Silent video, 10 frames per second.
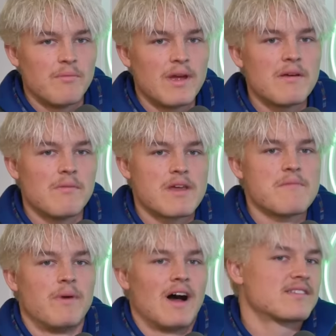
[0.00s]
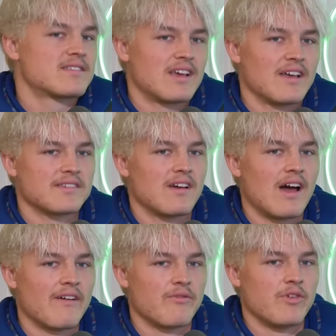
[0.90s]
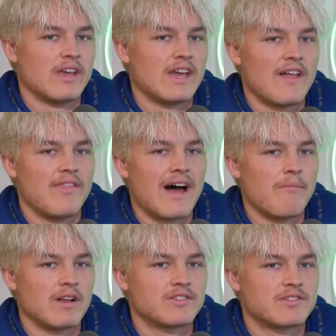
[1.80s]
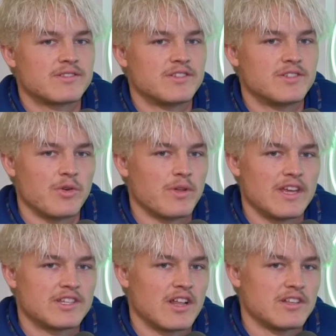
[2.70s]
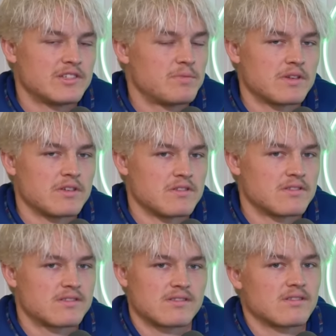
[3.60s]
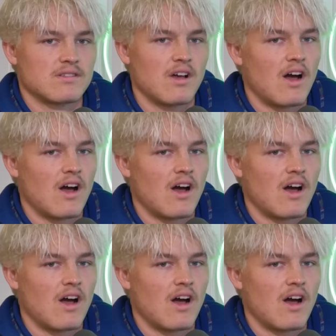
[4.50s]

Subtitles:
so. Me and Bucks haven't really had that much to do with each other just because